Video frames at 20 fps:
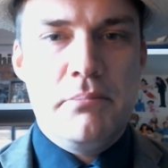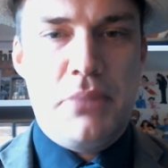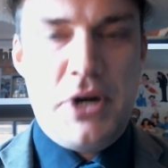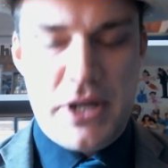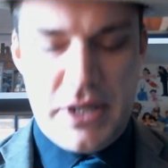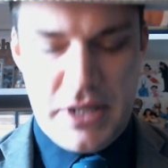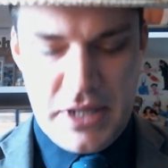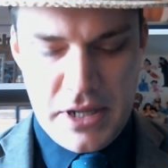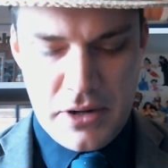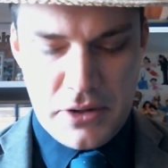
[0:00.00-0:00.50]

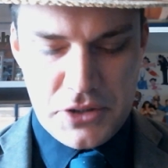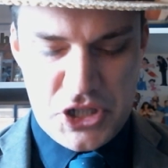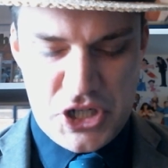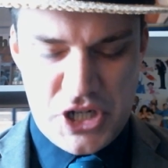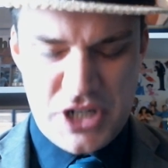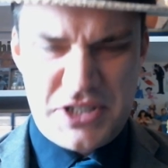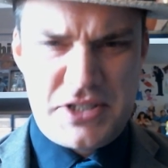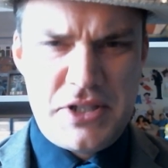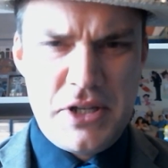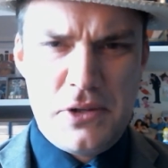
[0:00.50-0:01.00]
but you know,
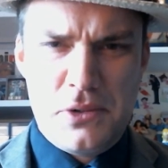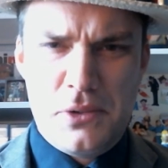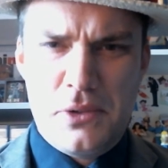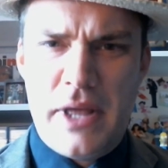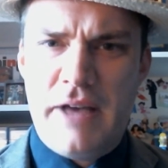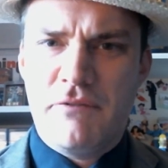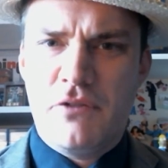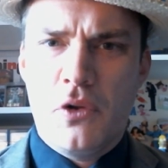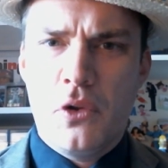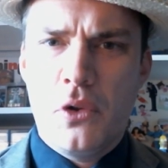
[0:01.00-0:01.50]
just the
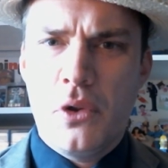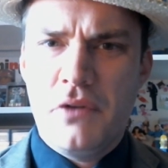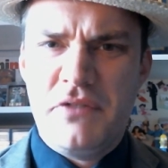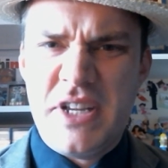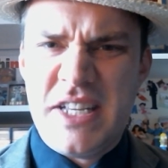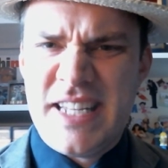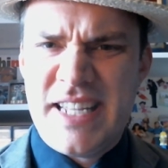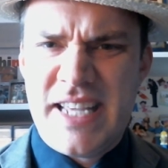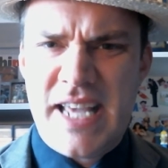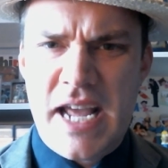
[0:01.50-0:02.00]
level
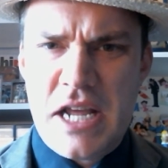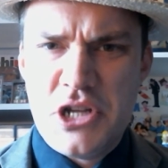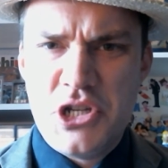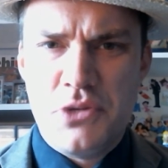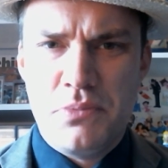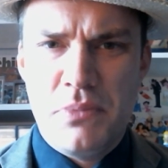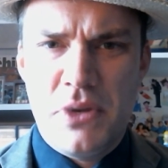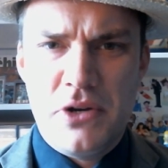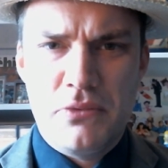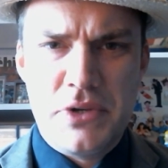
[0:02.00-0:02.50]
of
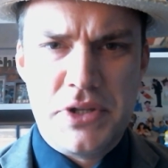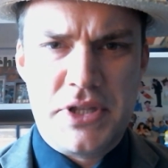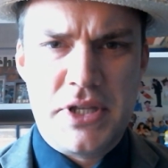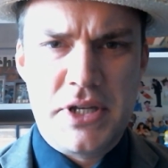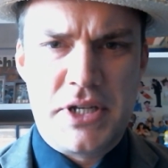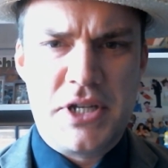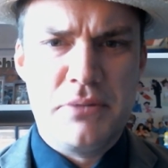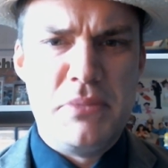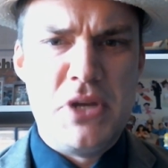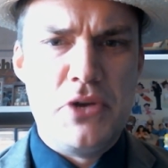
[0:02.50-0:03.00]
engagement with
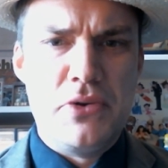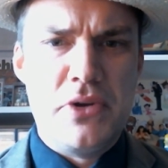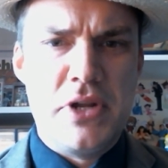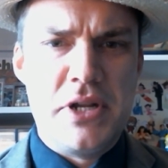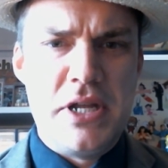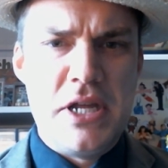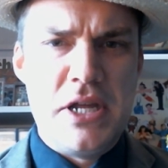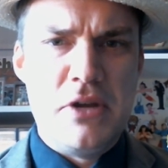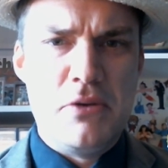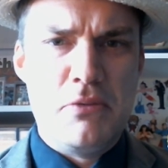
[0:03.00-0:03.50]
the
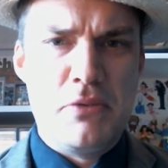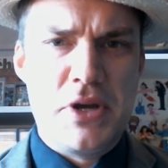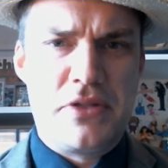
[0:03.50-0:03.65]
community,